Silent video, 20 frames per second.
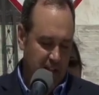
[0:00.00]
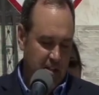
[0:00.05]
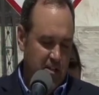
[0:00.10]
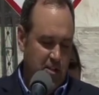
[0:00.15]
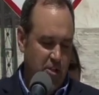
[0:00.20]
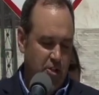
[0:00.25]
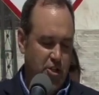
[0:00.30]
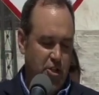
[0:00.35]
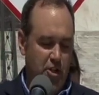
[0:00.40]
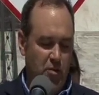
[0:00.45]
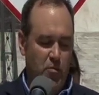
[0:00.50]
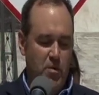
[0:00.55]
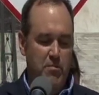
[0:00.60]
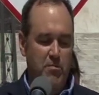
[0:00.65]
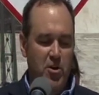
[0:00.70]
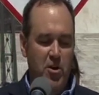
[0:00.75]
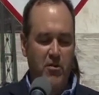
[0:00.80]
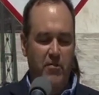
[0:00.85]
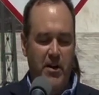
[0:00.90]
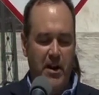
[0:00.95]
So should we
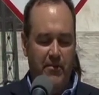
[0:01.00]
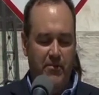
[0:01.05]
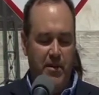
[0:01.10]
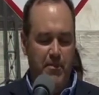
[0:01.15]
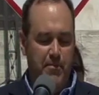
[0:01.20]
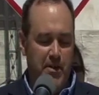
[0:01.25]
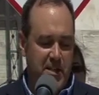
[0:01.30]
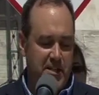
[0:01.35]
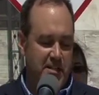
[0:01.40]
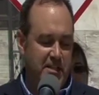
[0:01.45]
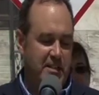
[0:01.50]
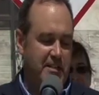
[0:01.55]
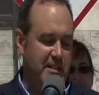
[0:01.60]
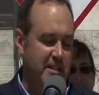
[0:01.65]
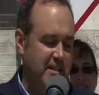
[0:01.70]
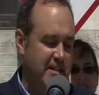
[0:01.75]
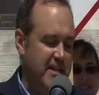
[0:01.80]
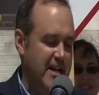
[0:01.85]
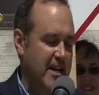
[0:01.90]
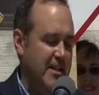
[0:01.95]
move every business
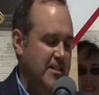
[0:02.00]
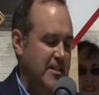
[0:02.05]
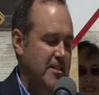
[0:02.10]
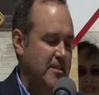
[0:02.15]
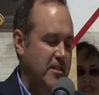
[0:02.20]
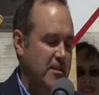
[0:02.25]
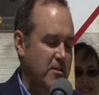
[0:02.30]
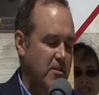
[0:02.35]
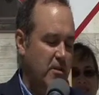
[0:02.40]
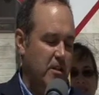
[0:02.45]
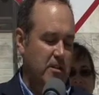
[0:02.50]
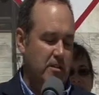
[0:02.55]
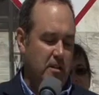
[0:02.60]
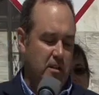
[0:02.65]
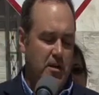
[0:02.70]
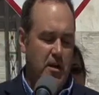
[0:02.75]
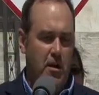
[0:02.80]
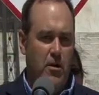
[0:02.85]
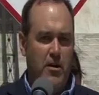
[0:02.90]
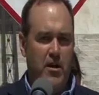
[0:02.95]
to Texas and North
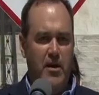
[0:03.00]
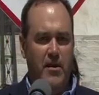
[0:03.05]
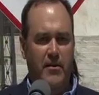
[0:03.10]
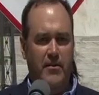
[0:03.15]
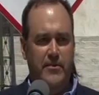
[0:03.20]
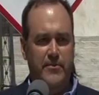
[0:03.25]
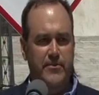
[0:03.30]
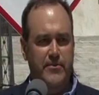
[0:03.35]
Dakota?